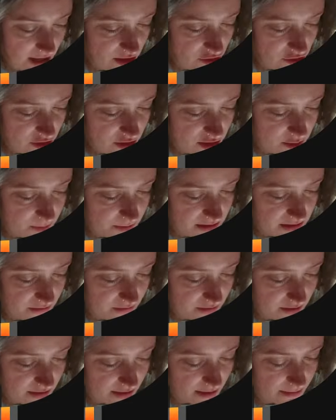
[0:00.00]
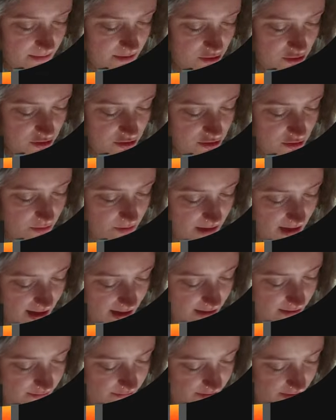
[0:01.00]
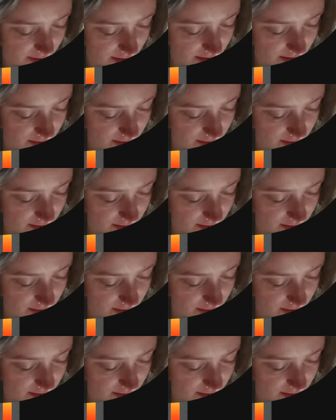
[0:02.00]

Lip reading: the specific thing, but just so we have like